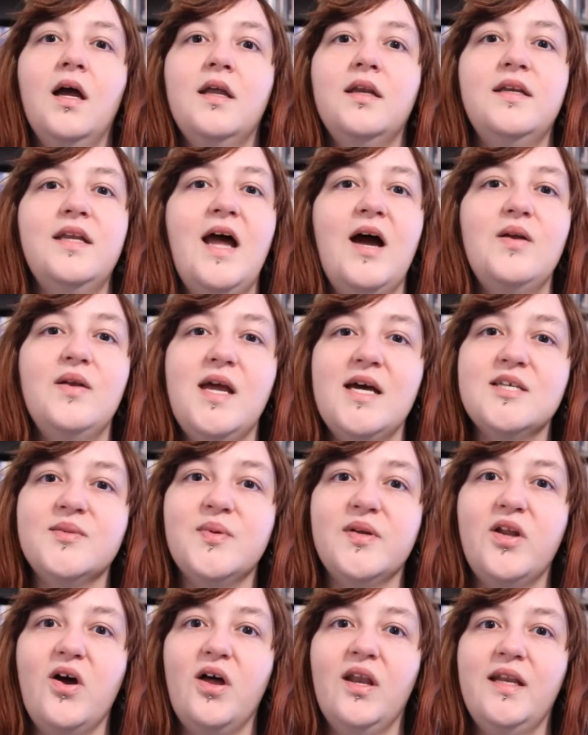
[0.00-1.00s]
Now, last
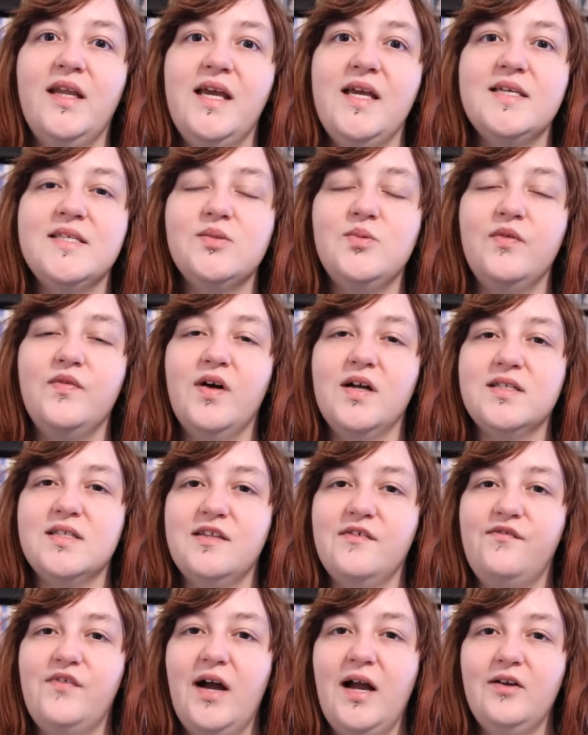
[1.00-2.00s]
but not least, we've got to the
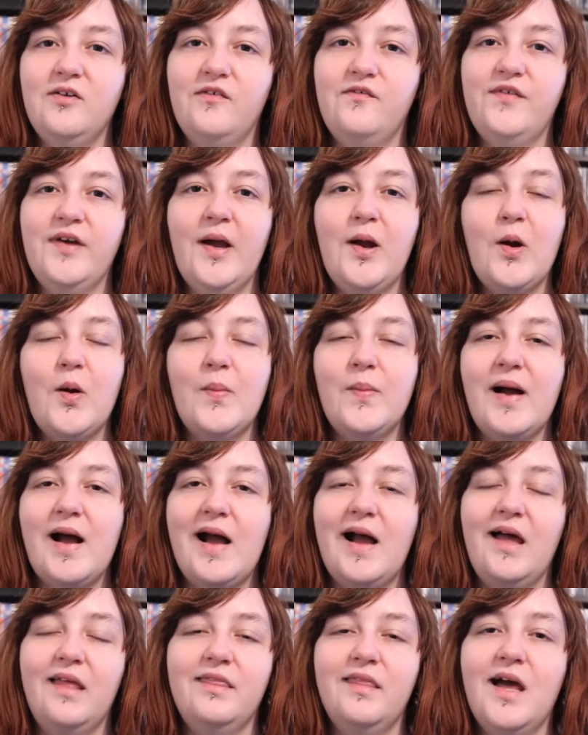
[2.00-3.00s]
final film,
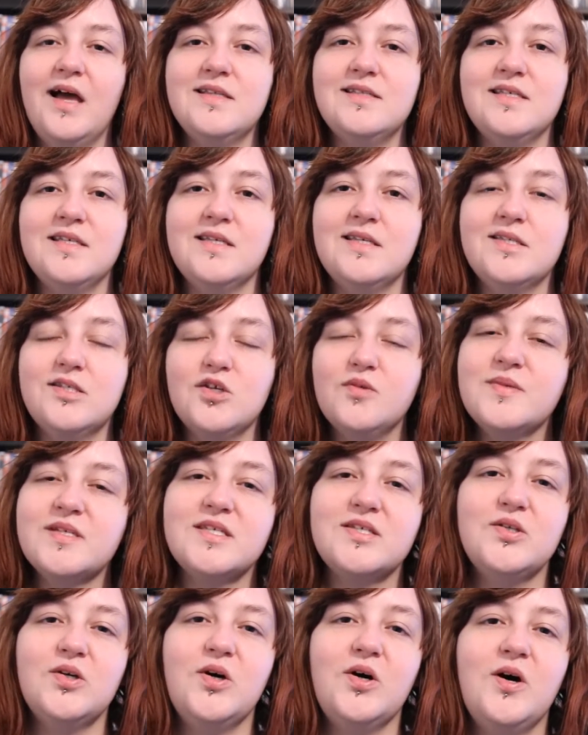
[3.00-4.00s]
and that is Summer
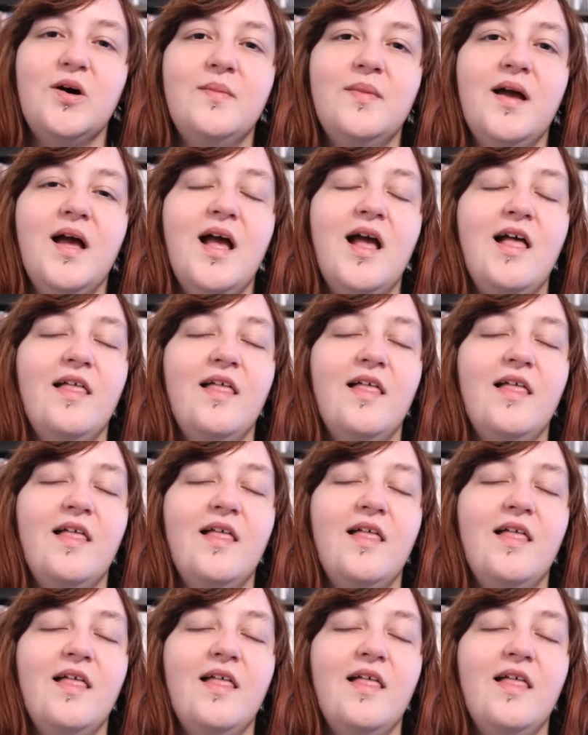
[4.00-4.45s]
Storm.